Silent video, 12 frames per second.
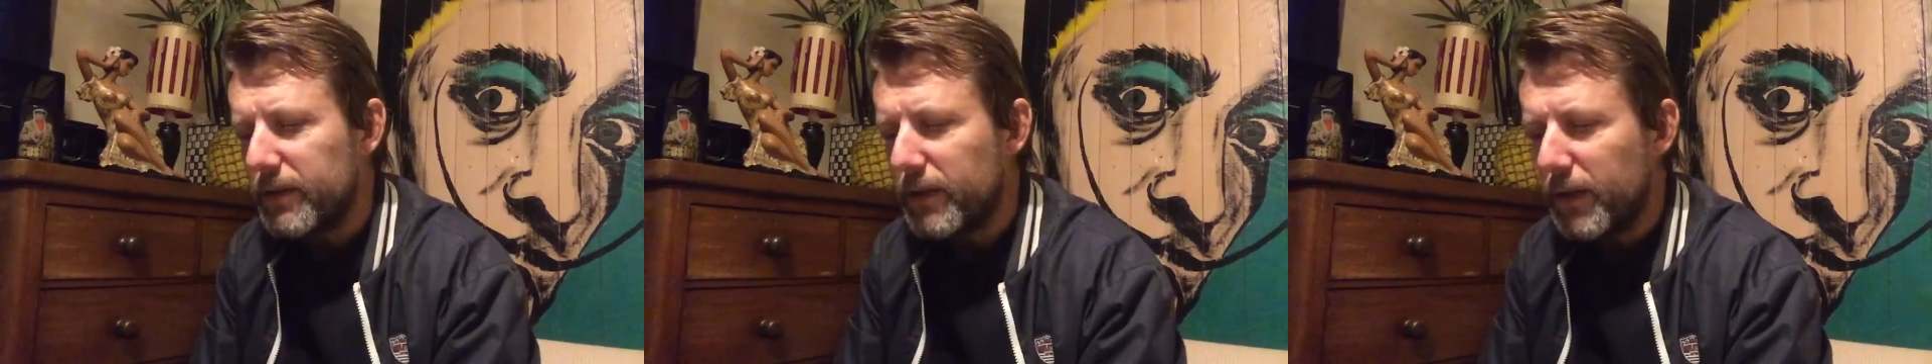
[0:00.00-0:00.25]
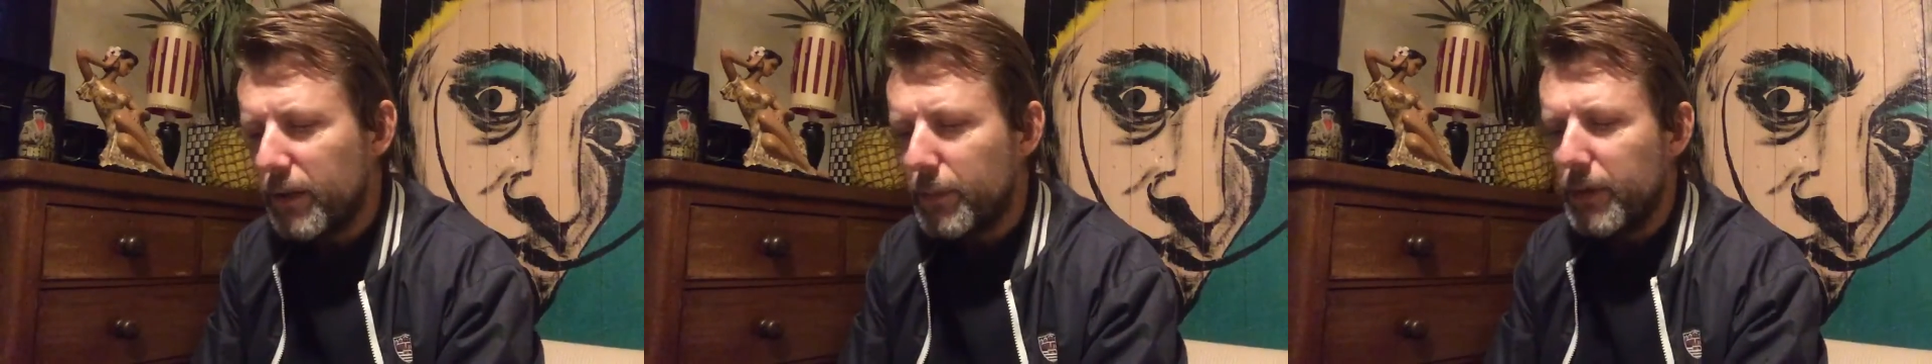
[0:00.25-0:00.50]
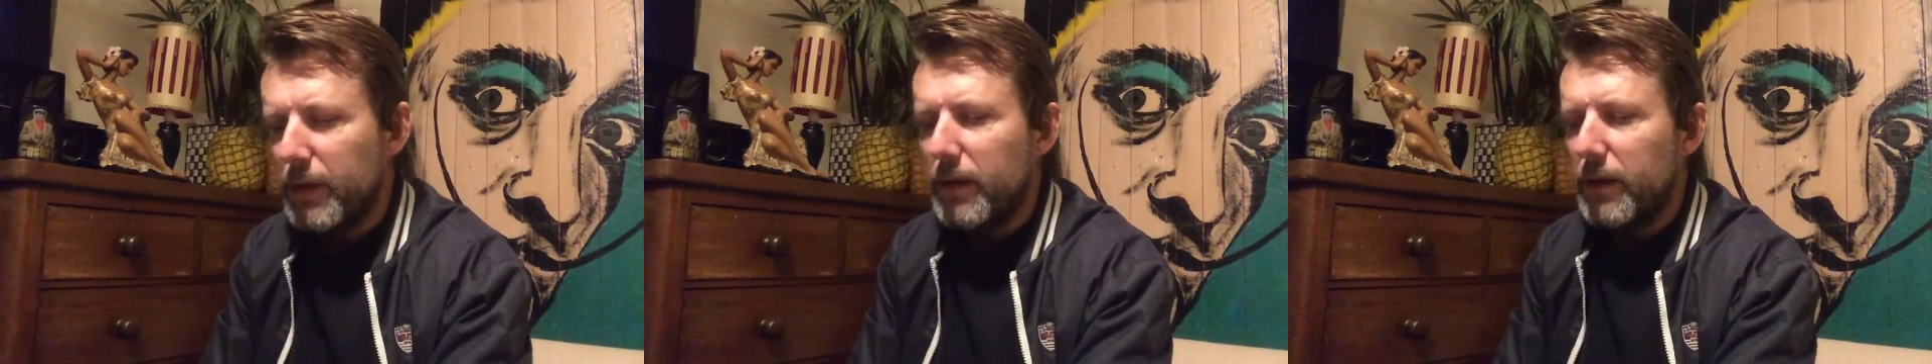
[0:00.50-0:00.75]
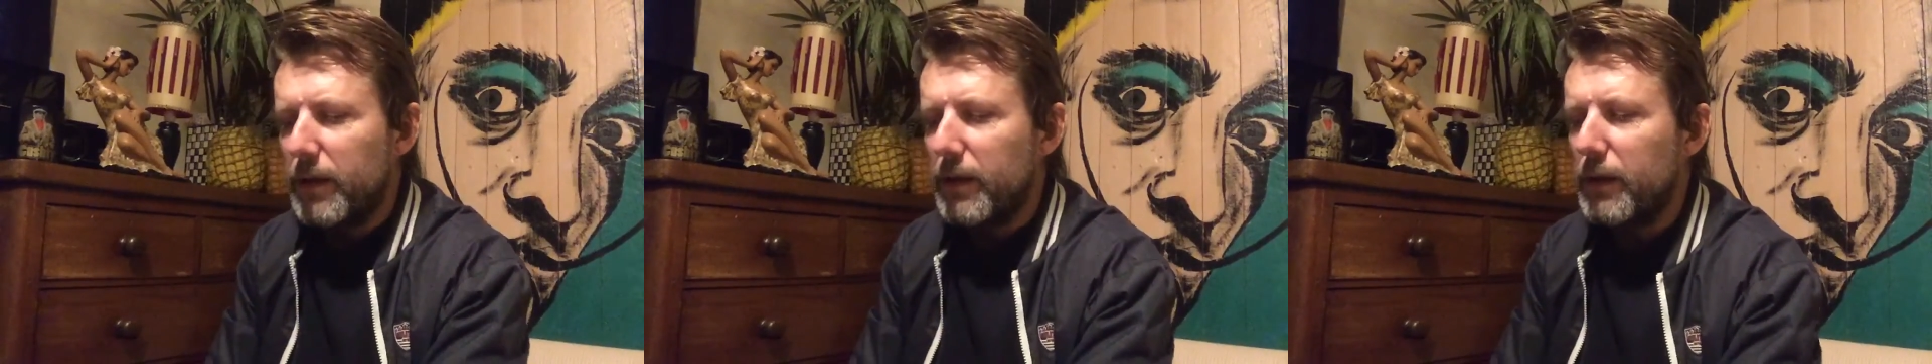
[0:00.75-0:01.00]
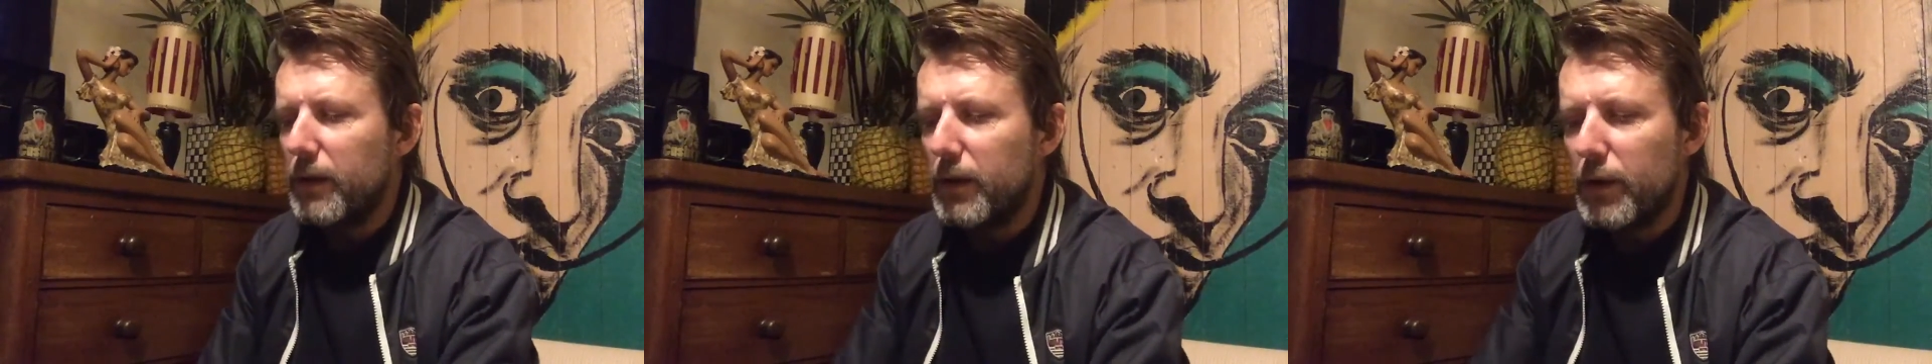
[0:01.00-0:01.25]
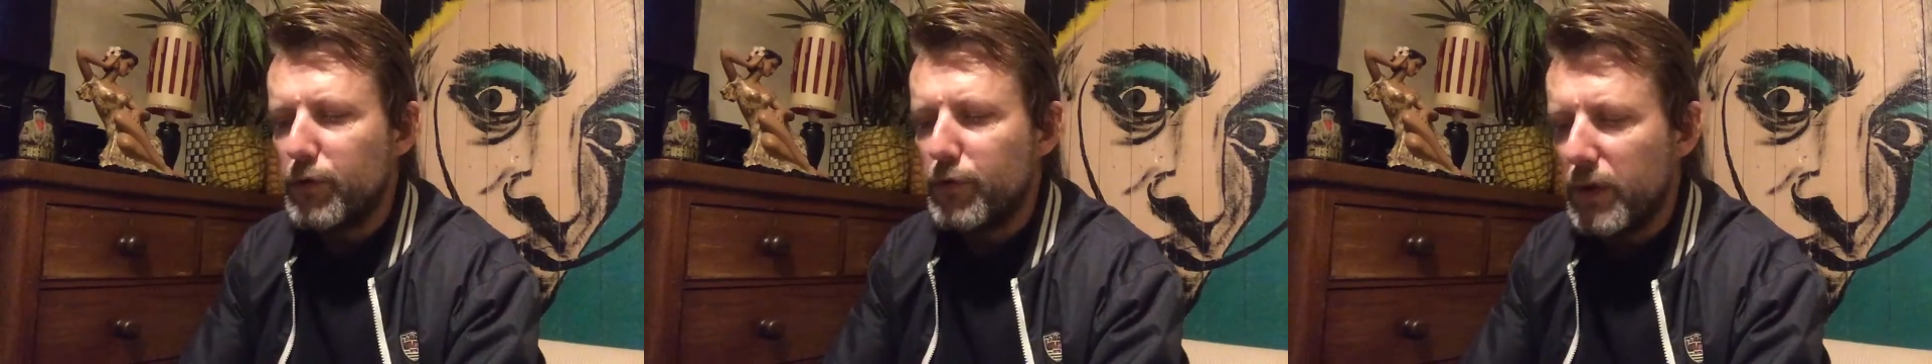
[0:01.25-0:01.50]
You got to be. You got
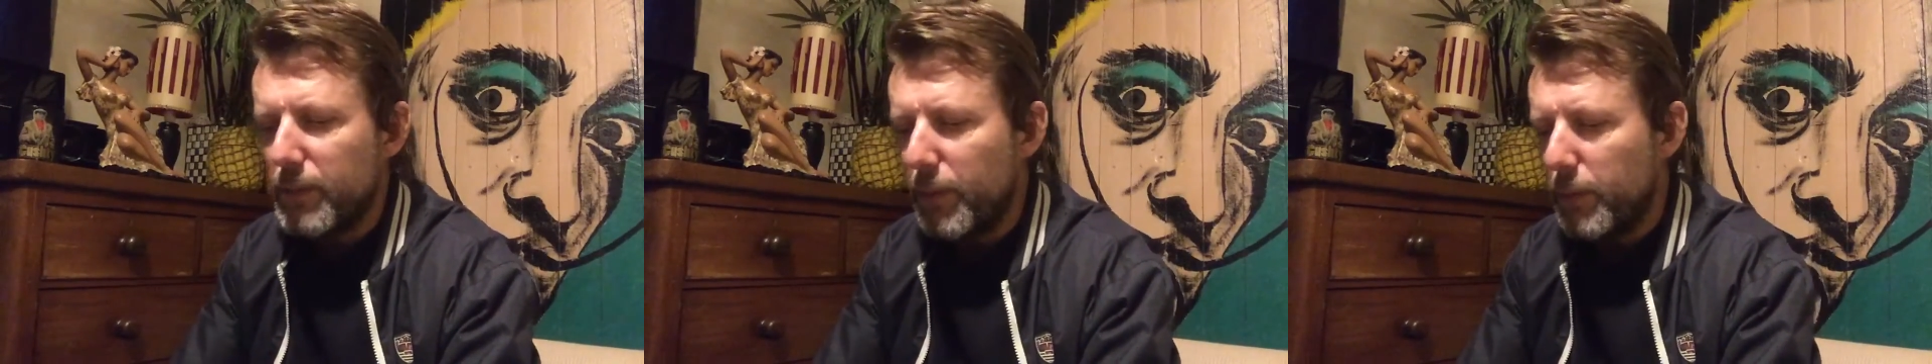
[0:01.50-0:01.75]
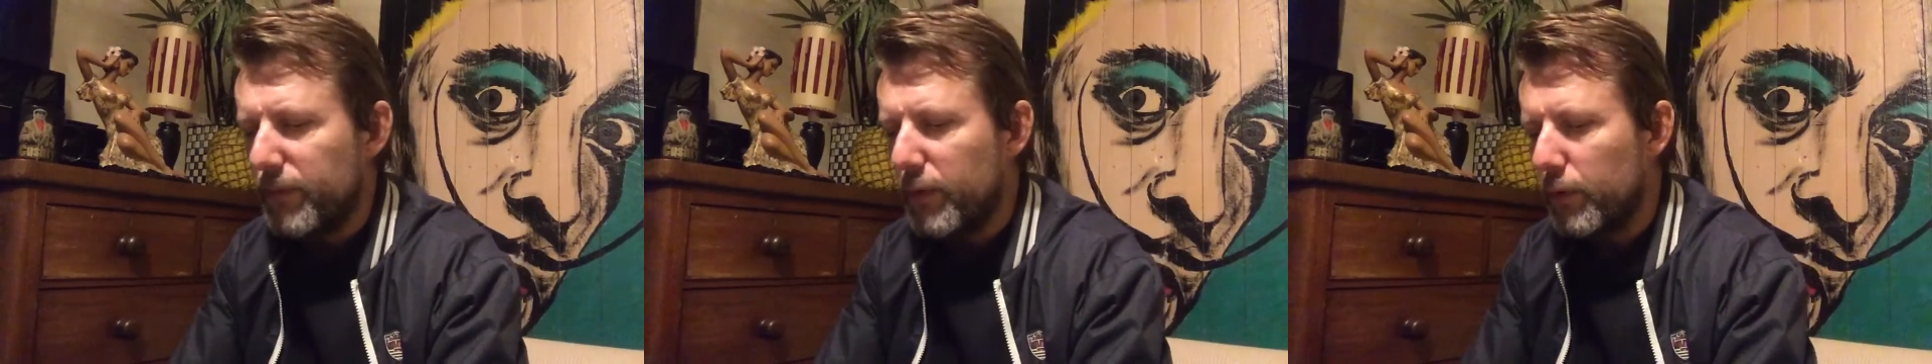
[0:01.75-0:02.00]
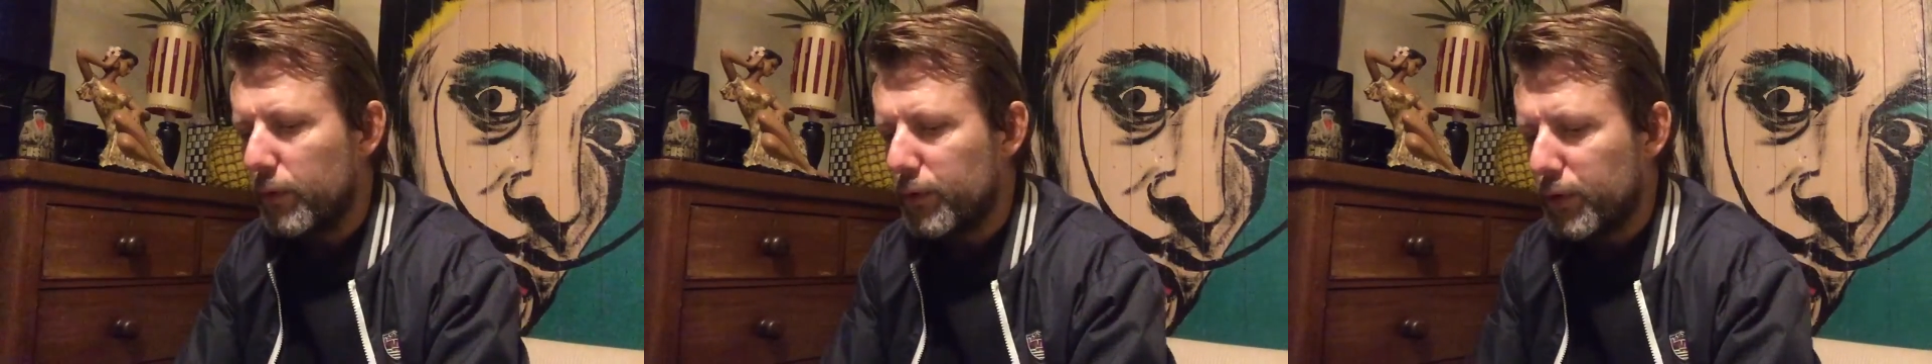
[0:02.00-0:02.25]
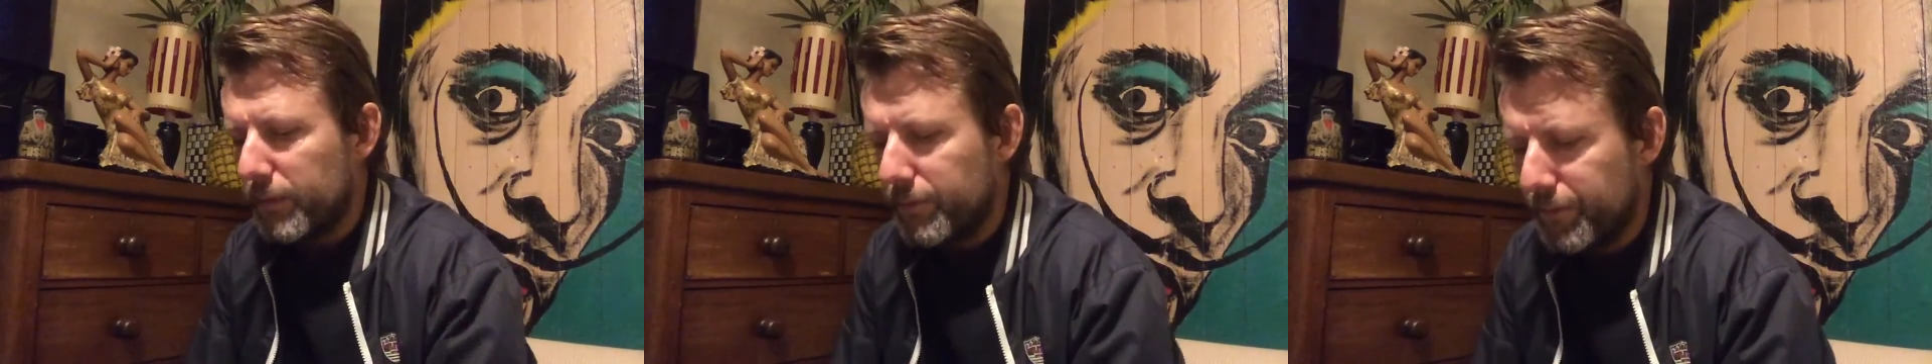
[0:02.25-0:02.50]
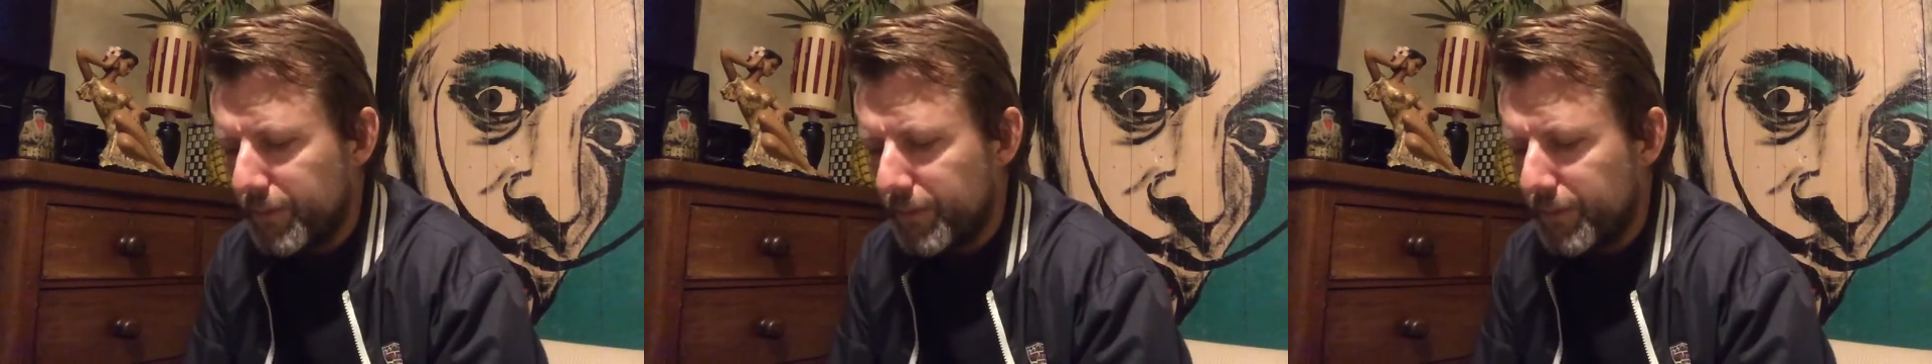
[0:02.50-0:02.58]
to drink, but with caution.